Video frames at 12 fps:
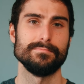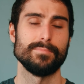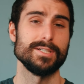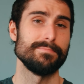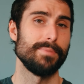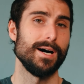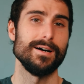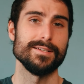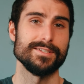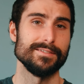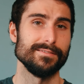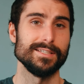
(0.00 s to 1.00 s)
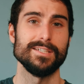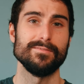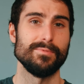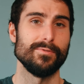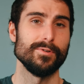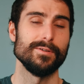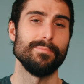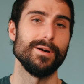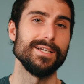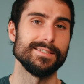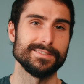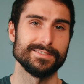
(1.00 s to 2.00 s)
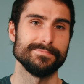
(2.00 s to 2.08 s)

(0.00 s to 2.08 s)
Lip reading: press pause and leave before it breaks.